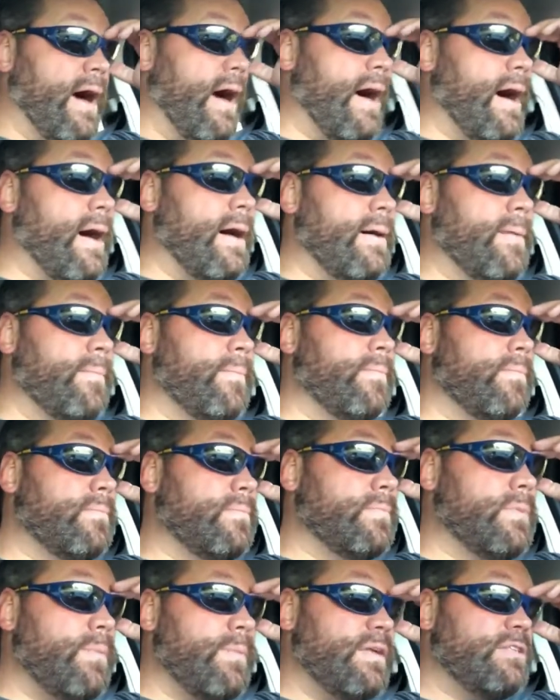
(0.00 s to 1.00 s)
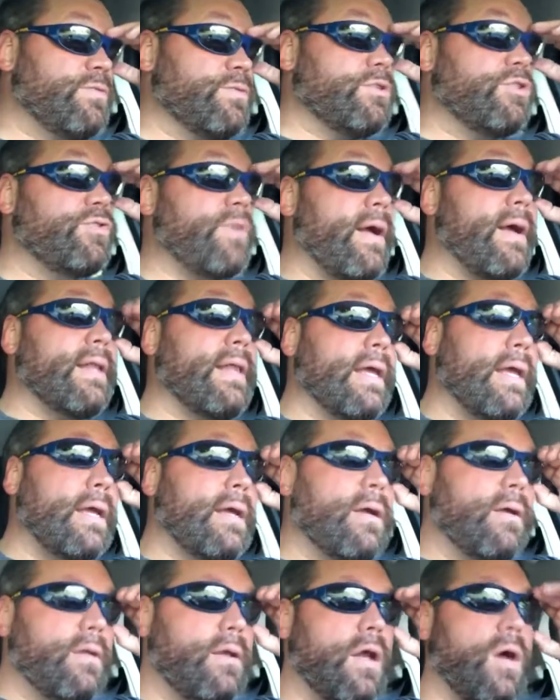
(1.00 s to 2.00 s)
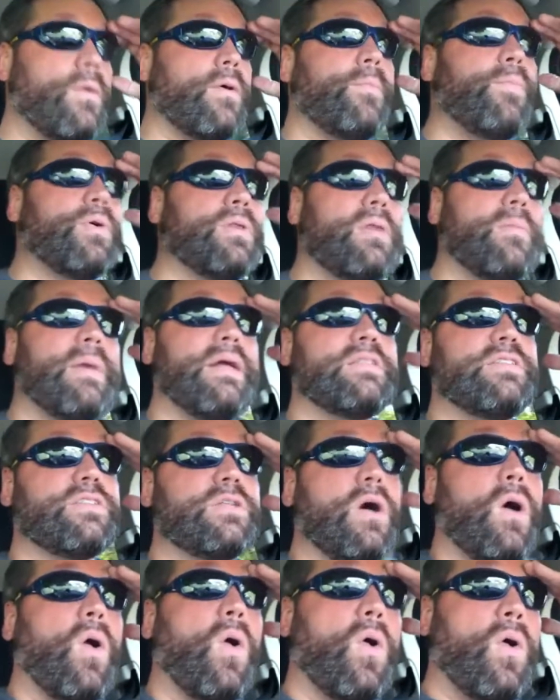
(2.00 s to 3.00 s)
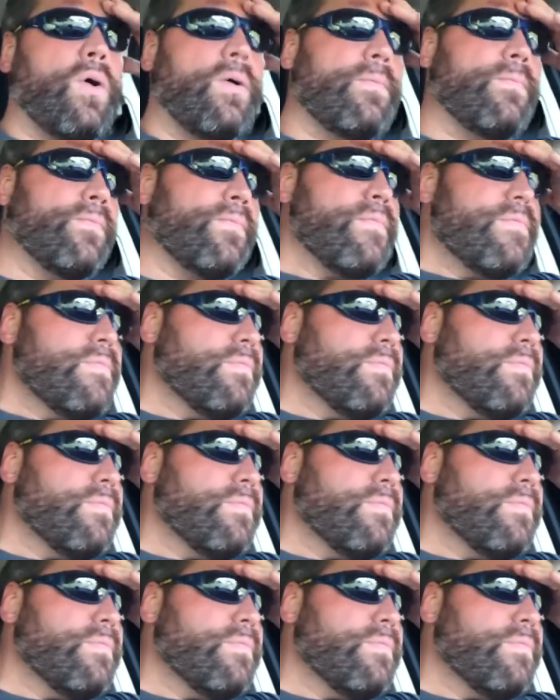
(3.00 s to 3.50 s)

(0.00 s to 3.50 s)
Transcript: The Mets were trailing. Noah put the Mets in a hole.